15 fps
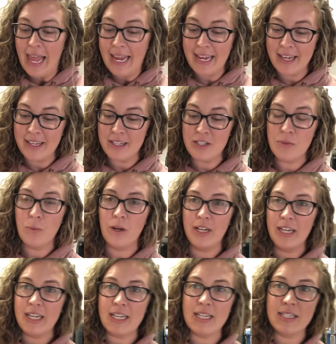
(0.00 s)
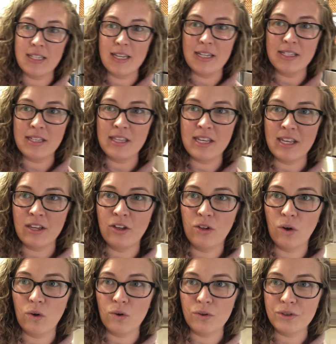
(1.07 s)
And what it is, it's the
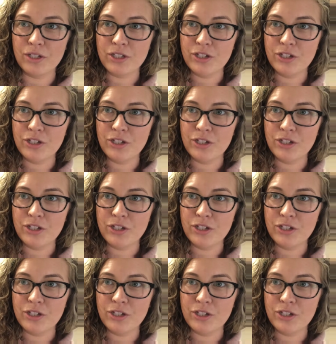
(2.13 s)
gold,